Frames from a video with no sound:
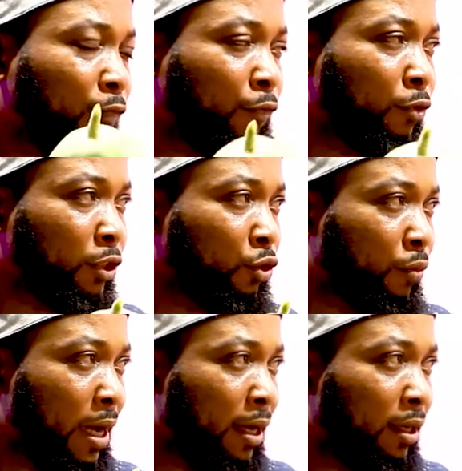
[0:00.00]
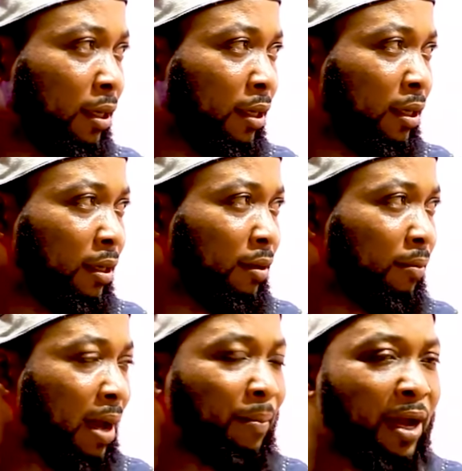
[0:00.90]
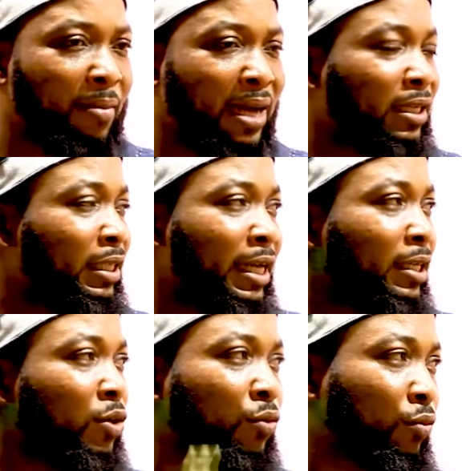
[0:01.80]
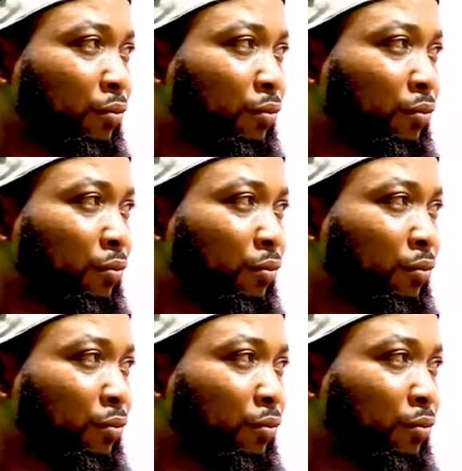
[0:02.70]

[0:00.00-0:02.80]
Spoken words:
fruit no ba. Ba ba ma no de no.